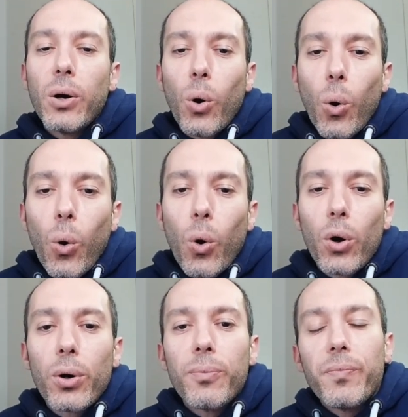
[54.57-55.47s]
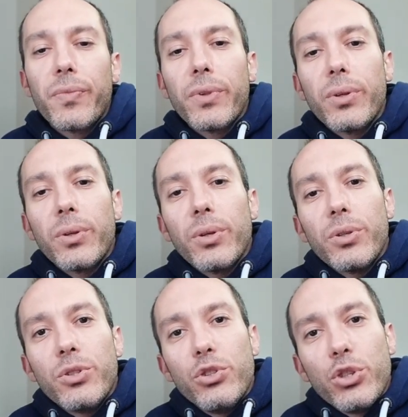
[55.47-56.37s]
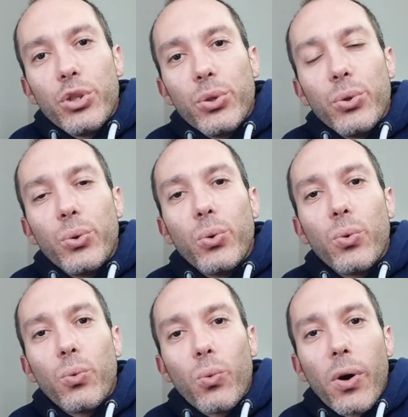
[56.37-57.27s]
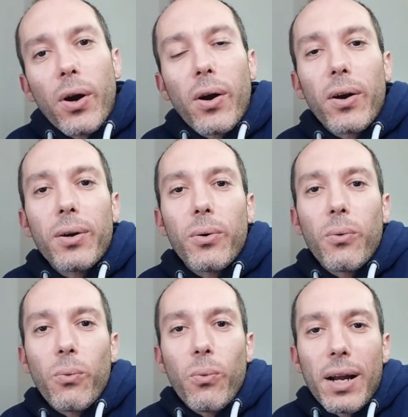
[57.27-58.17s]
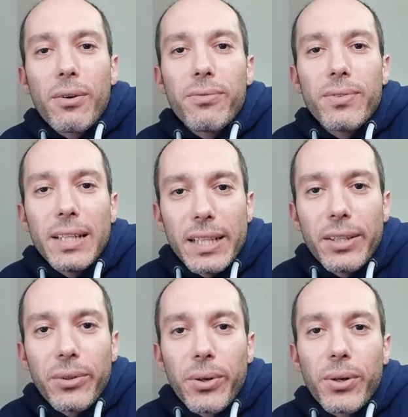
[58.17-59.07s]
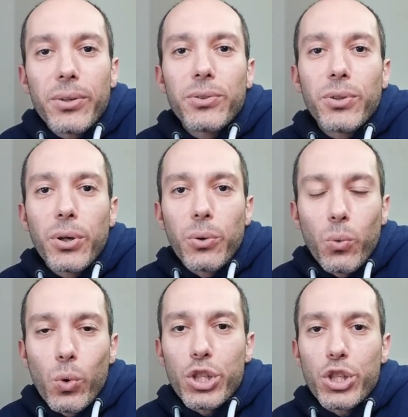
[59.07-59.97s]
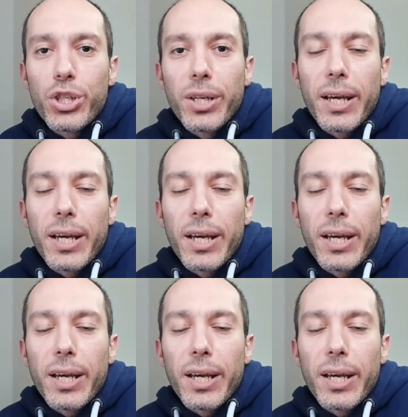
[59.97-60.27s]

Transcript: or you were one of the leaders which